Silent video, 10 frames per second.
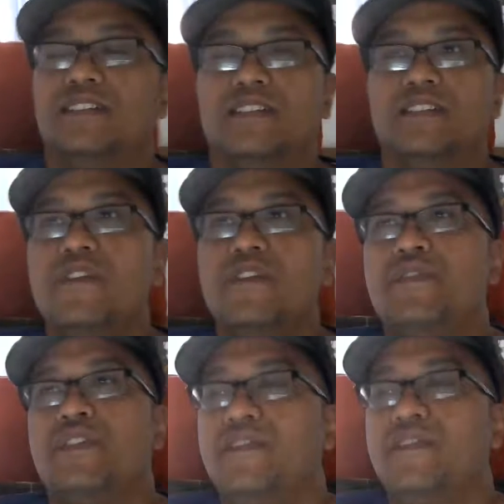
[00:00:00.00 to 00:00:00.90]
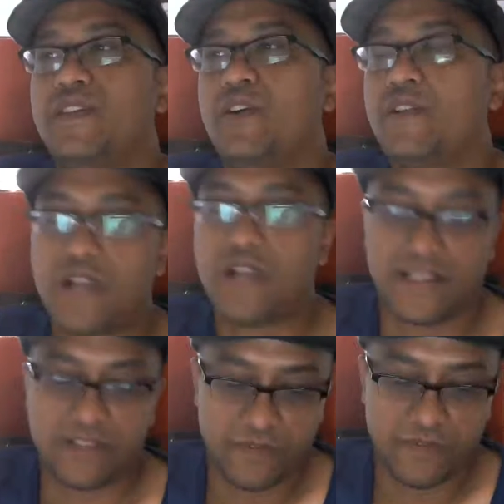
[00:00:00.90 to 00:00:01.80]
The only flaw,
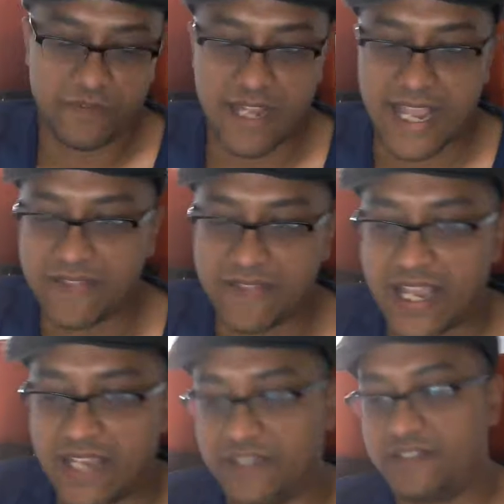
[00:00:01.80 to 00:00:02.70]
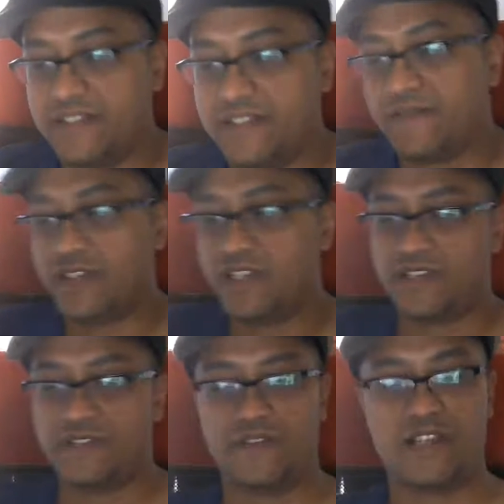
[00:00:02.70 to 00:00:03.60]
because the only flaw I had in that is
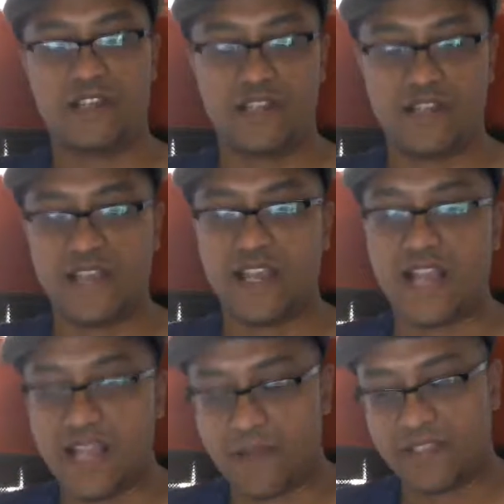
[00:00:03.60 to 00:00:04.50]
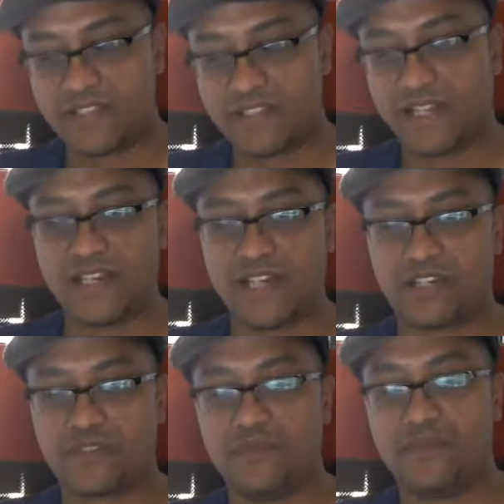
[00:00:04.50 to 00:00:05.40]
in that, I'm not saying it's an
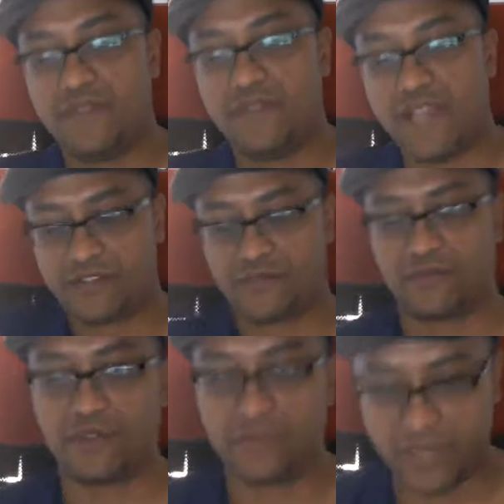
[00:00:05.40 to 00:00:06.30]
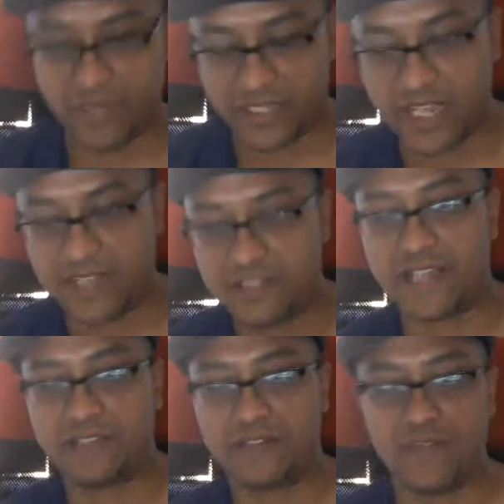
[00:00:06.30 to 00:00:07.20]
actual like
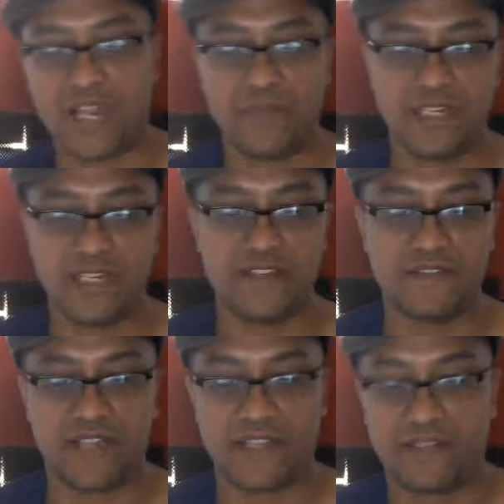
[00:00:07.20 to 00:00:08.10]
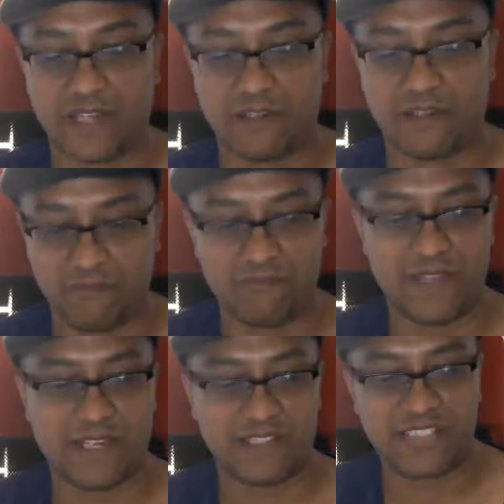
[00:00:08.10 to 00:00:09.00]
test. What I mean is like a
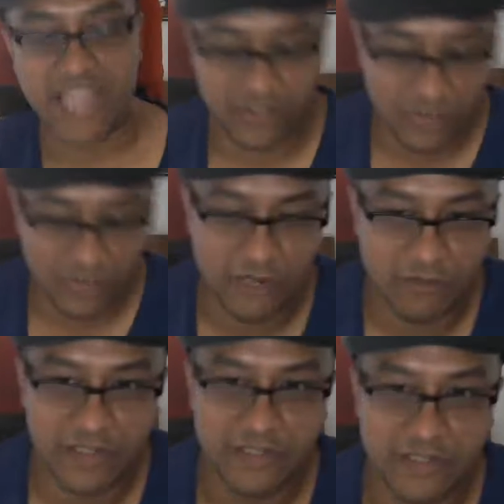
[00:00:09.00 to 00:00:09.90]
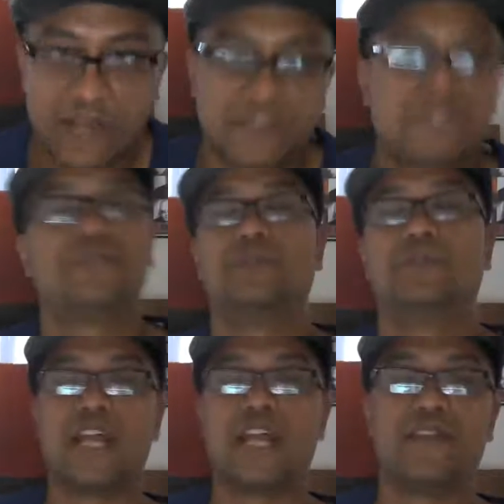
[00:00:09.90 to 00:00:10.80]
Scantron written down in
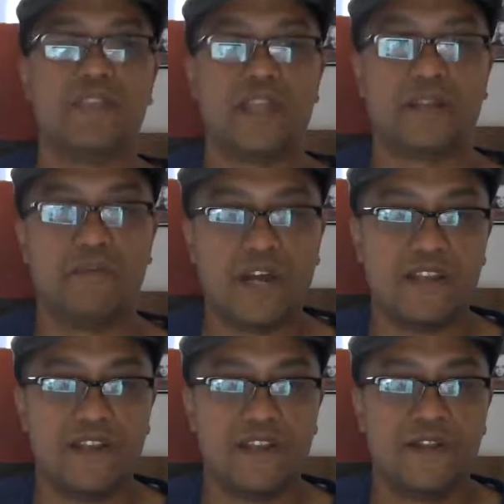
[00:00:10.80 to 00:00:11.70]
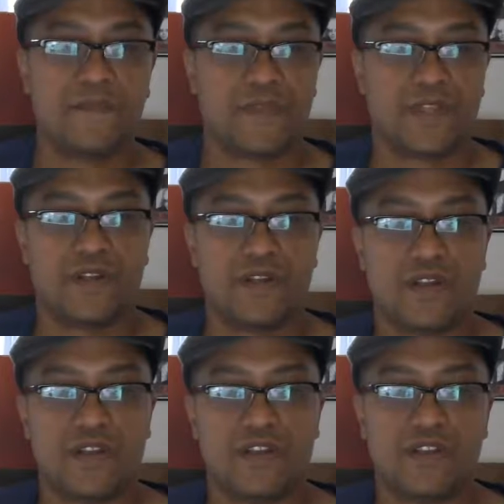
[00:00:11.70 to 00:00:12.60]
school kind of thing. But
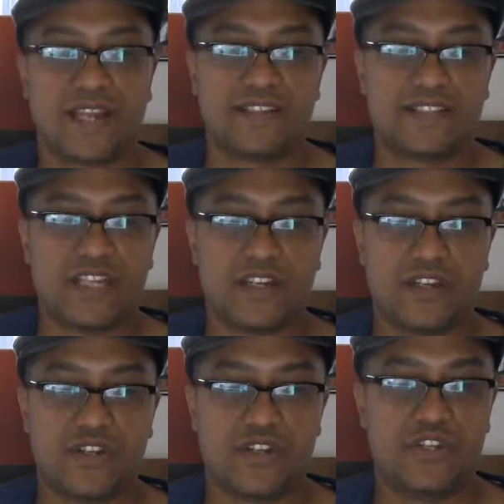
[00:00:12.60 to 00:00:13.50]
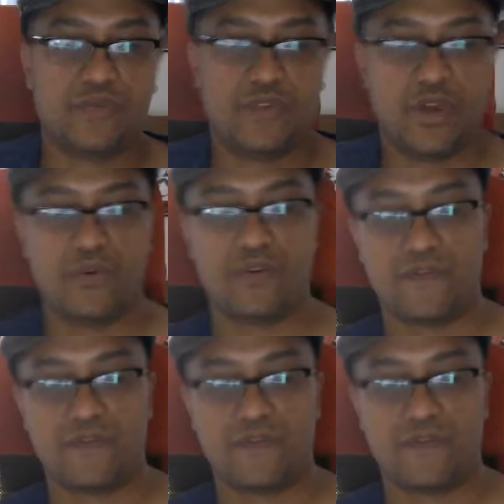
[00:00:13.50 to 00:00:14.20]
like I said, you don't.